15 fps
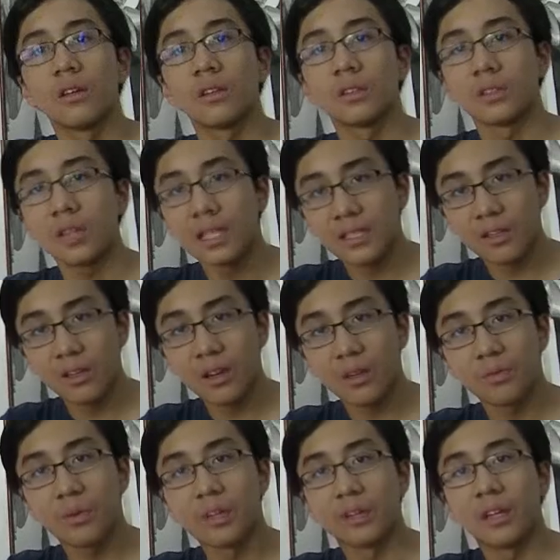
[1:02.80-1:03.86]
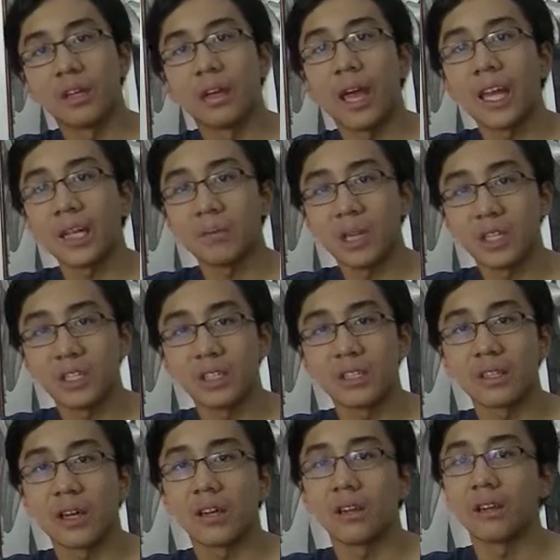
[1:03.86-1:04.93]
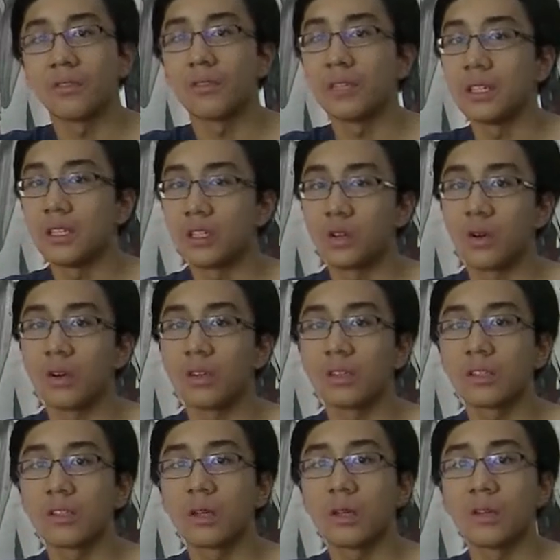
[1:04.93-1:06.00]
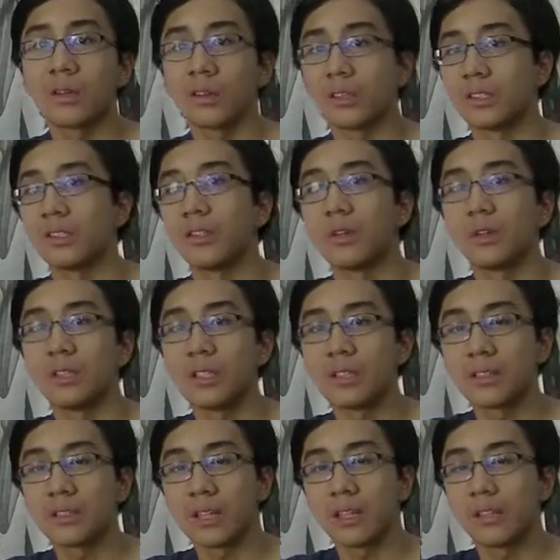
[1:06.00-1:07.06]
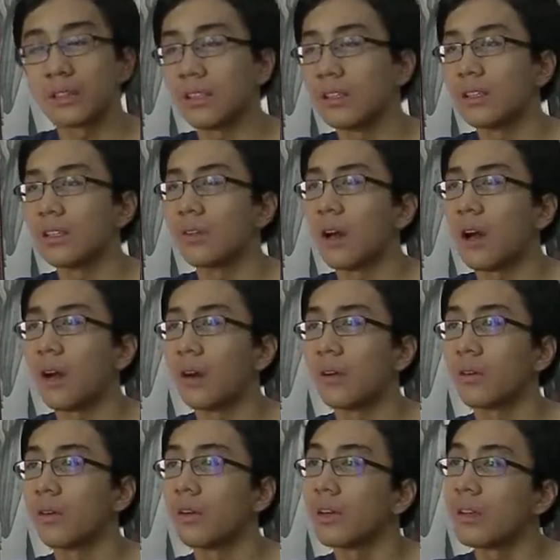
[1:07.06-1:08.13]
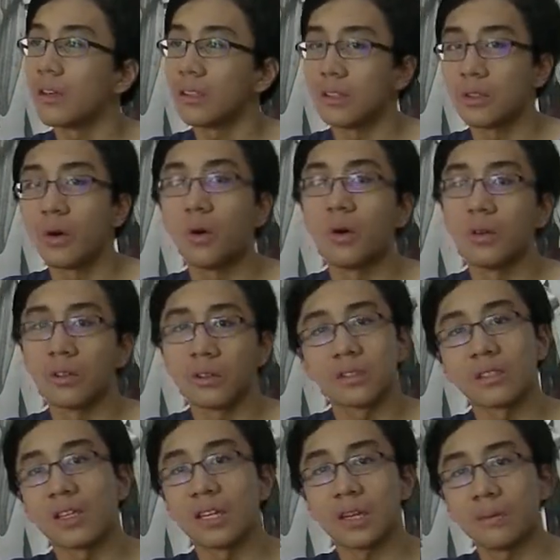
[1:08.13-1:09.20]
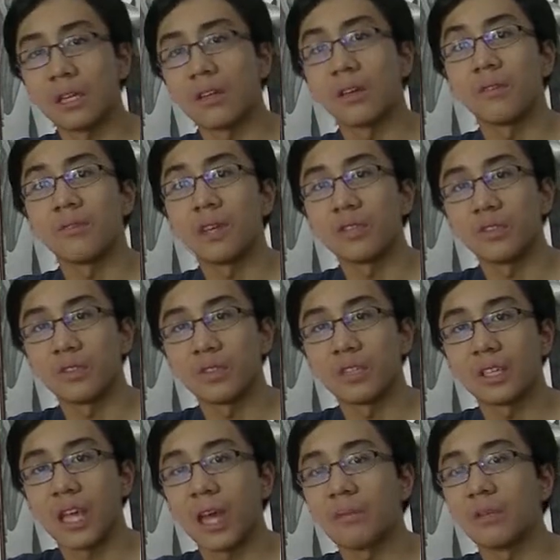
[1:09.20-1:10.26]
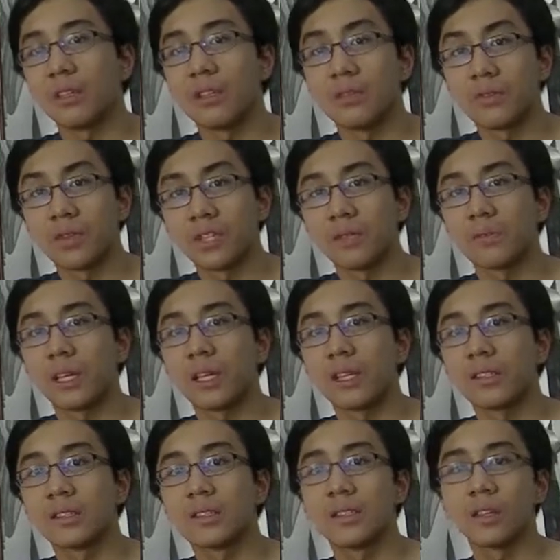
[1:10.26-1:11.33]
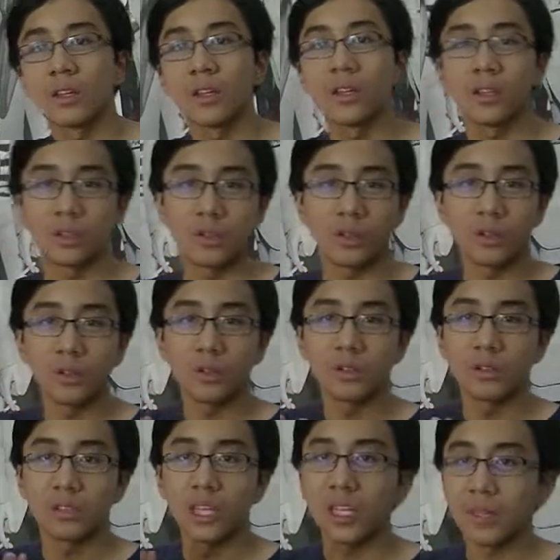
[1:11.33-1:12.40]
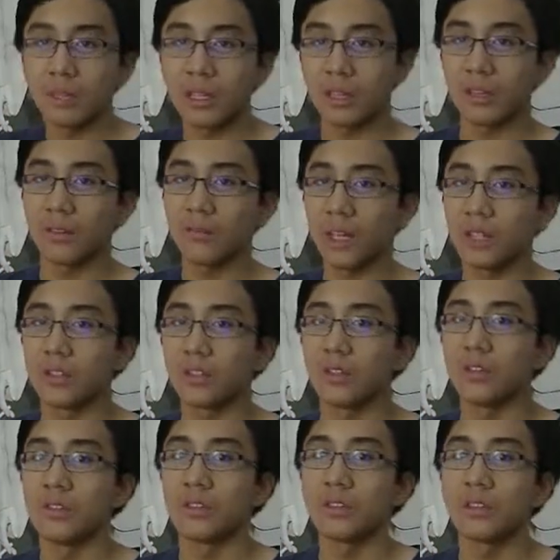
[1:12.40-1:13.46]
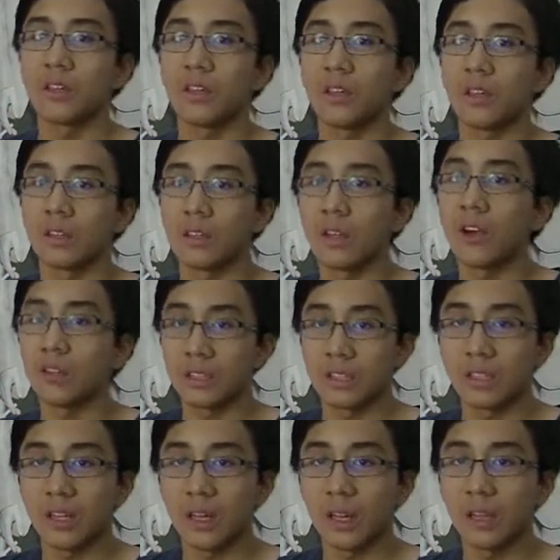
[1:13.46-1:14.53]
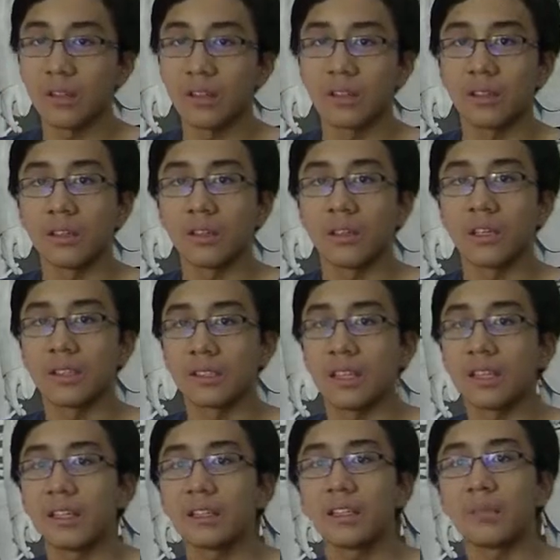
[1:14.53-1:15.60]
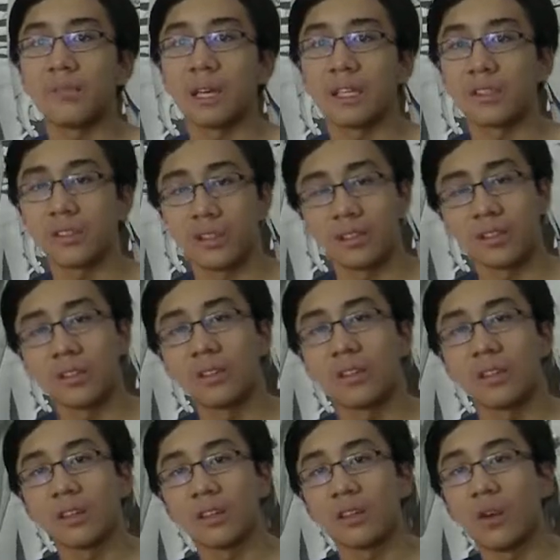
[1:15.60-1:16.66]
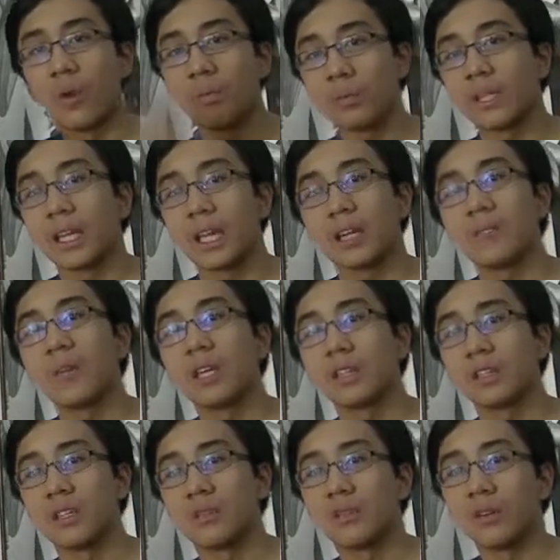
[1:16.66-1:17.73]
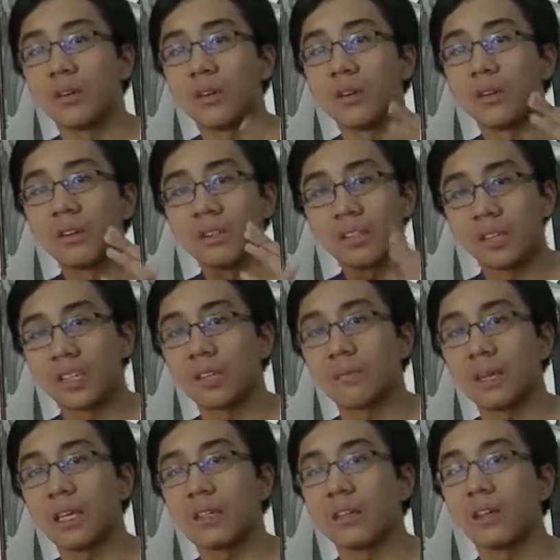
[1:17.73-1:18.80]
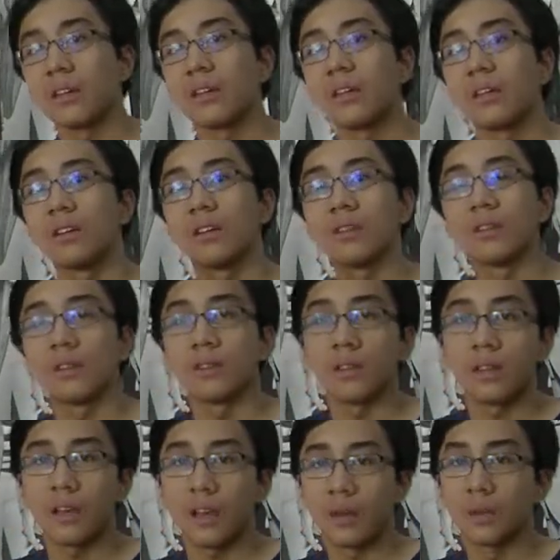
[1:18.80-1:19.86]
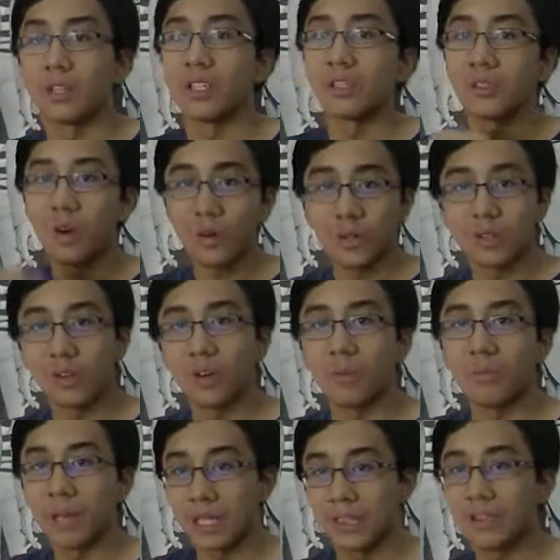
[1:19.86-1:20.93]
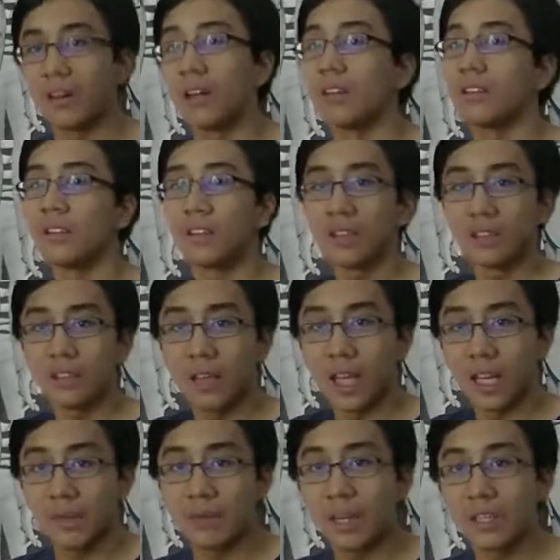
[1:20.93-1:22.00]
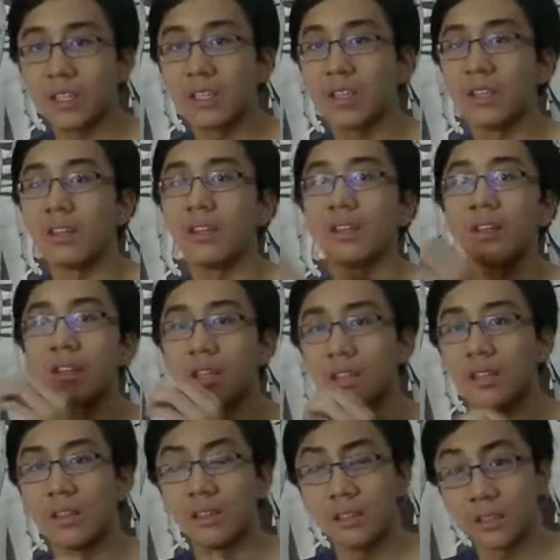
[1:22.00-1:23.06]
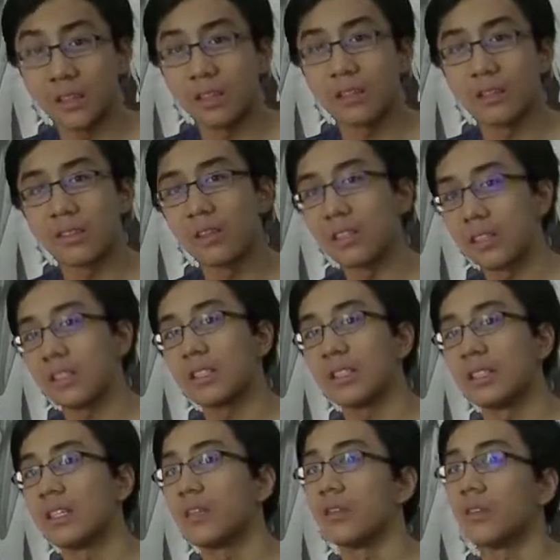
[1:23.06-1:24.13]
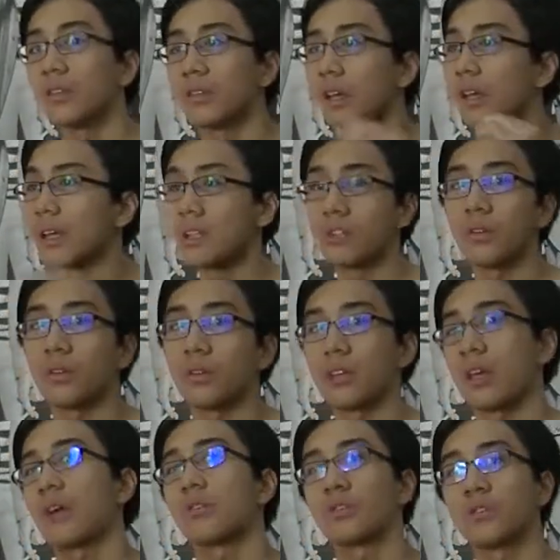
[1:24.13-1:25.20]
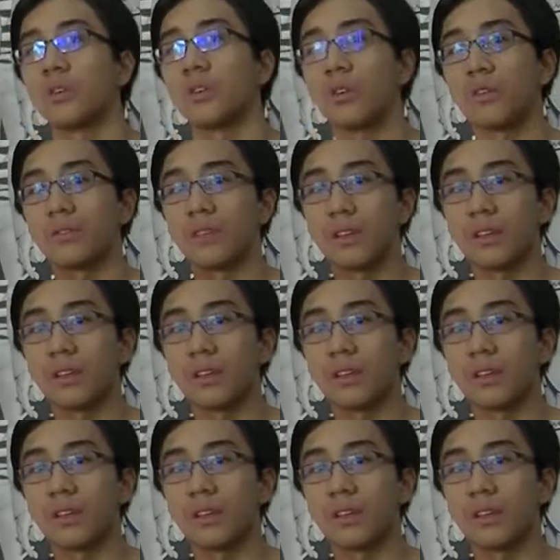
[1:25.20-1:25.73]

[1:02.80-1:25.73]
So let's start off with the animation style of these shorts, because these are technically how this whole Sonic Mania Adventures thing happened in the first place. So Sonic Mania Adventures, the art style, is technically based on the opening animation for Sonic Mania, and which is also based on the animation in Sonic CD, the intro and the outro